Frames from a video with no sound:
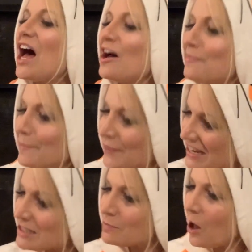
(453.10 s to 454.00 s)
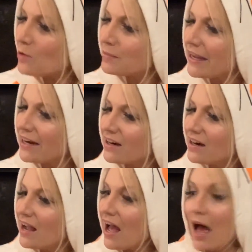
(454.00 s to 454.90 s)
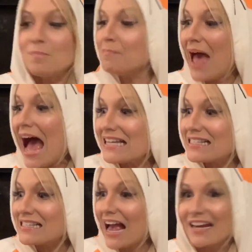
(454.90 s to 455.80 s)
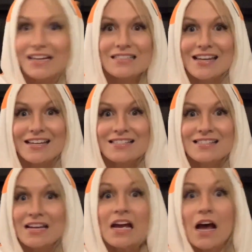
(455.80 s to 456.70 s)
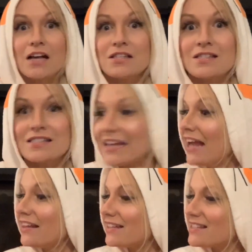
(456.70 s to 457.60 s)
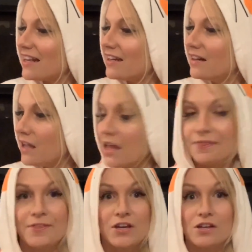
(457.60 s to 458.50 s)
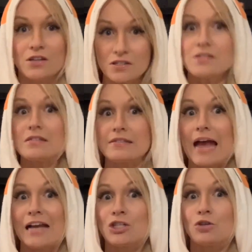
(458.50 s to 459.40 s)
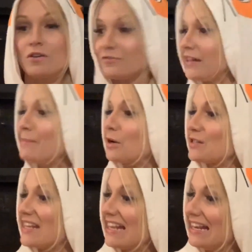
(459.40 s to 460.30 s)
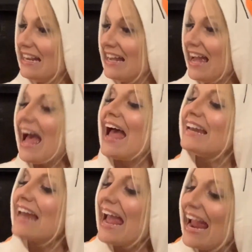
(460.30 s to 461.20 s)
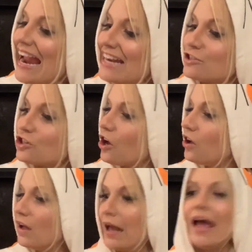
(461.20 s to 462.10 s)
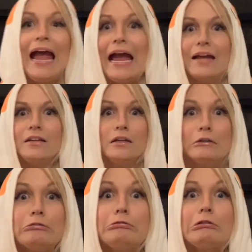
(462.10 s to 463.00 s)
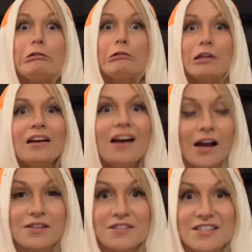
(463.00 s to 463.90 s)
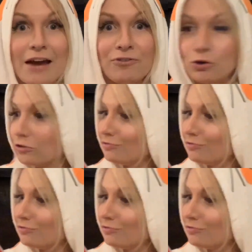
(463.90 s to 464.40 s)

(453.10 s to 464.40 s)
a baseball player, a mad scientist, a skeleton, the Statue of Liberty, an angel, and a devil.